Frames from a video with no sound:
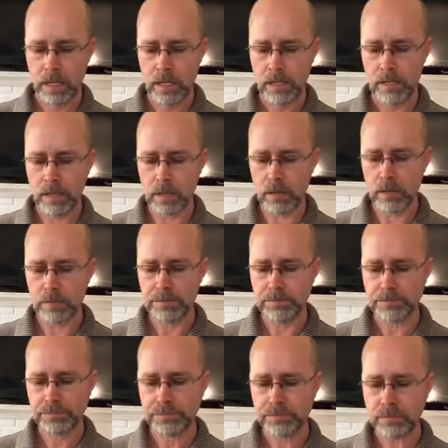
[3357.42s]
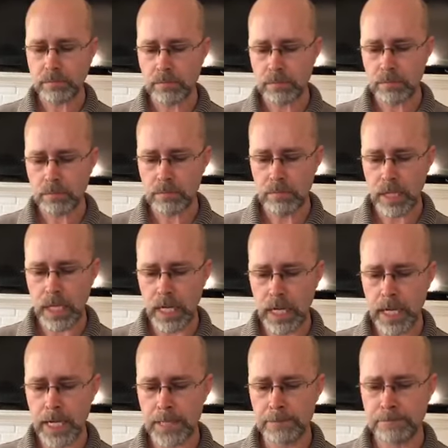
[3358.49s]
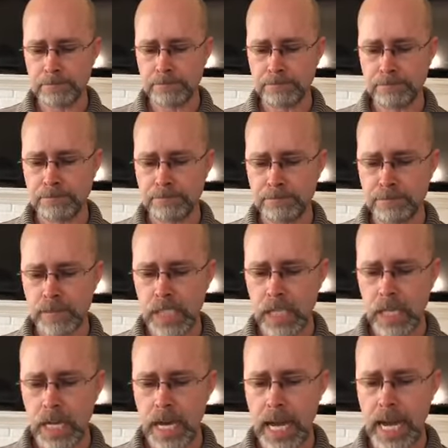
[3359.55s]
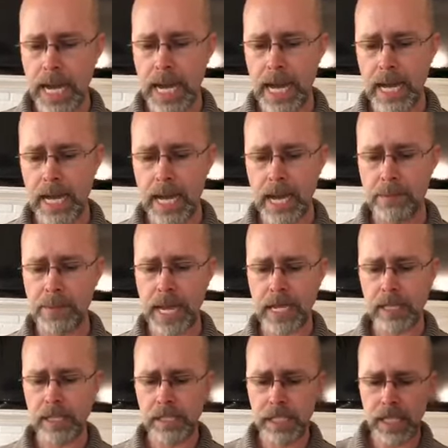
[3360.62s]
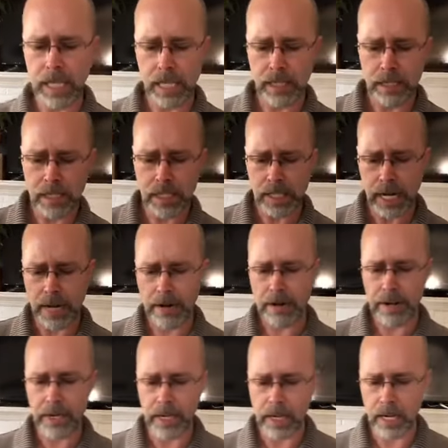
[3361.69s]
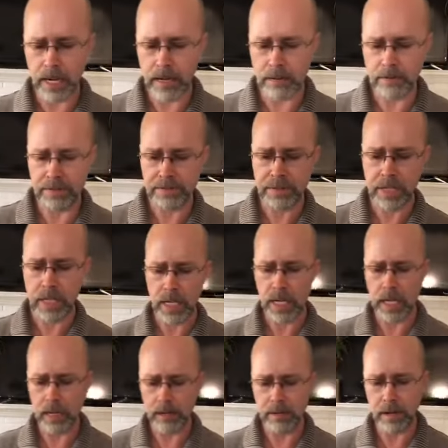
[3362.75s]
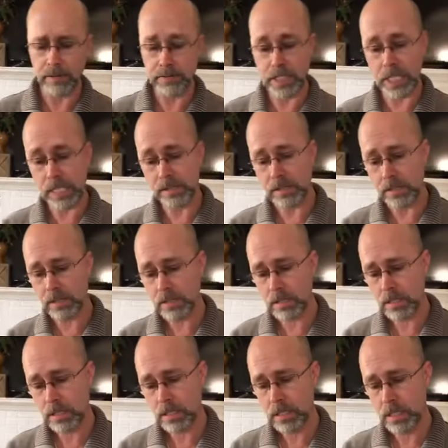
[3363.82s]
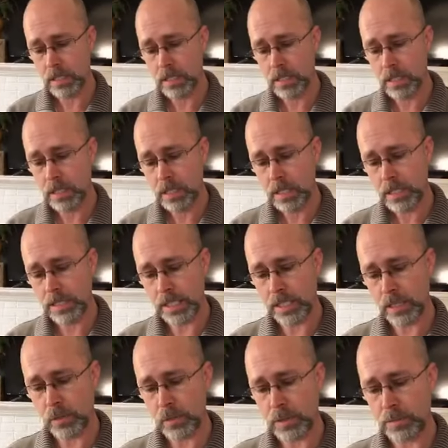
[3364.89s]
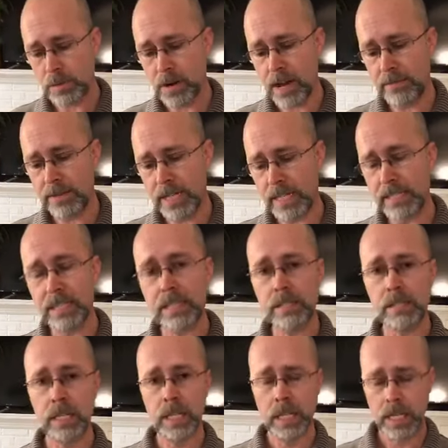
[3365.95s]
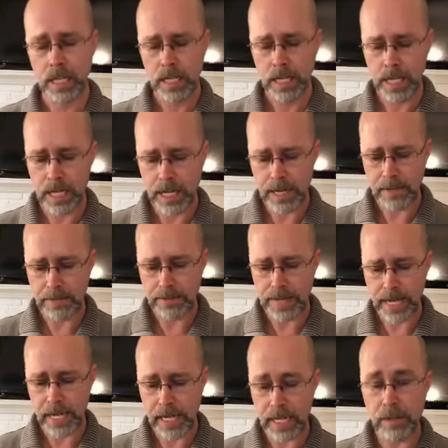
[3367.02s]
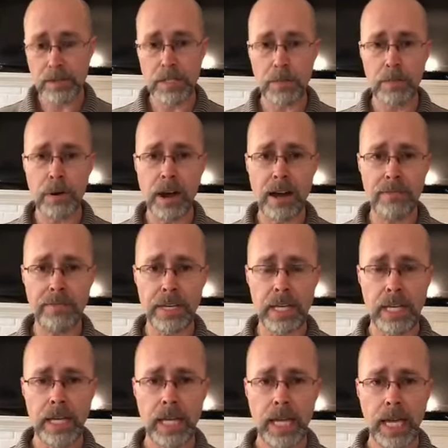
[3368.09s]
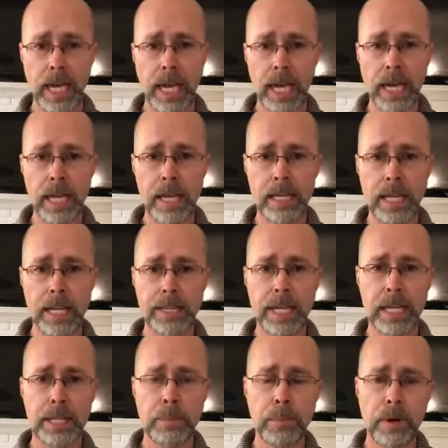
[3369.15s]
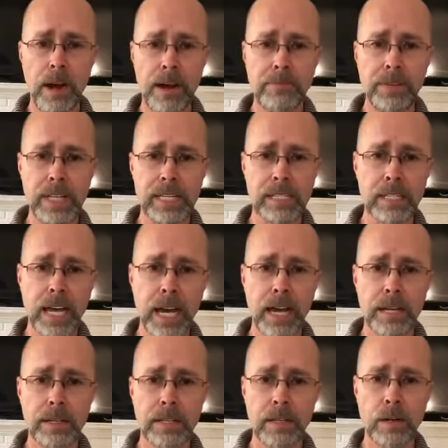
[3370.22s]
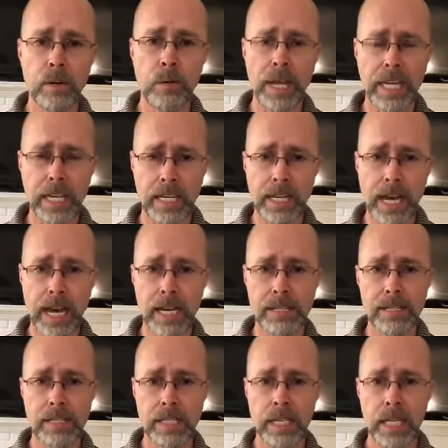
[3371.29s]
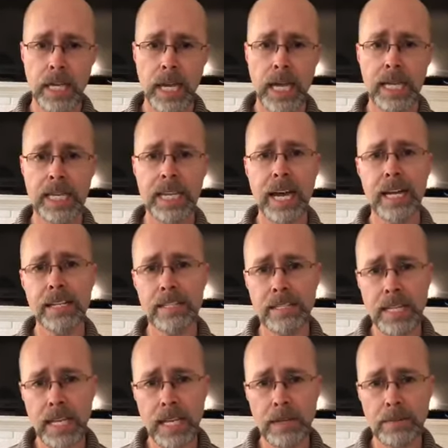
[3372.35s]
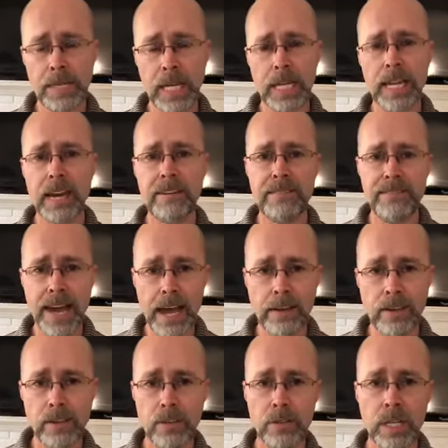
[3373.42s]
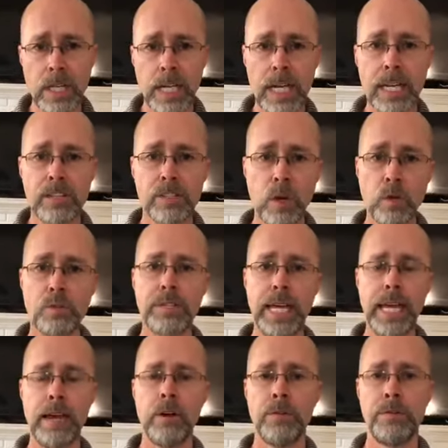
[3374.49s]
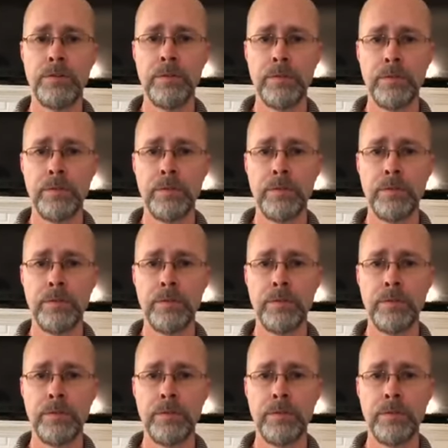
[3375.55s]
So, um, I, I, I, mean, I could get in this area of, uh, of Jesus. Jesus was a prophet. He says, uh, that he's the prophet and that the prophet is not recognized and not esteemed and not valued in his own town.